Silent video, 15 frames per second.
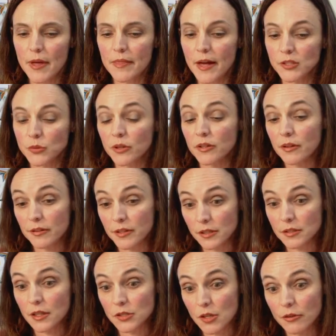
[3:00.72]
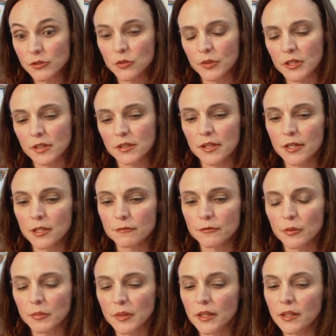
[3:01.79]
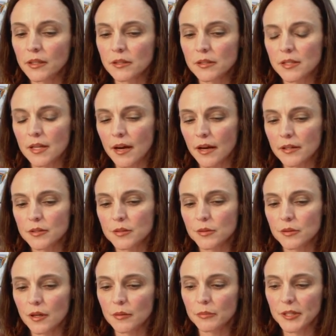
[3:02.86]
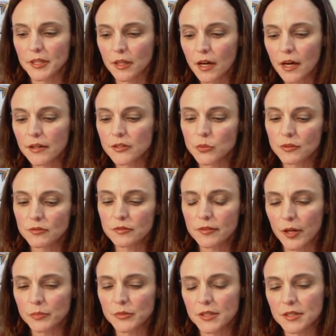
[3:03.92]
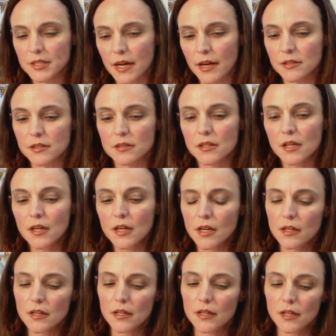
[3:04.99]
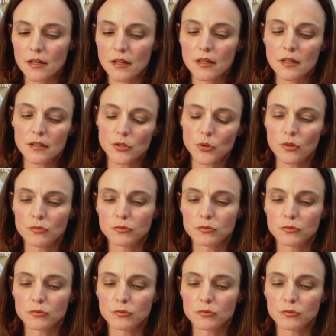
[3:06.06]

And that's one of the things that's also been exciting for me is that um, because we've developed this test in a sort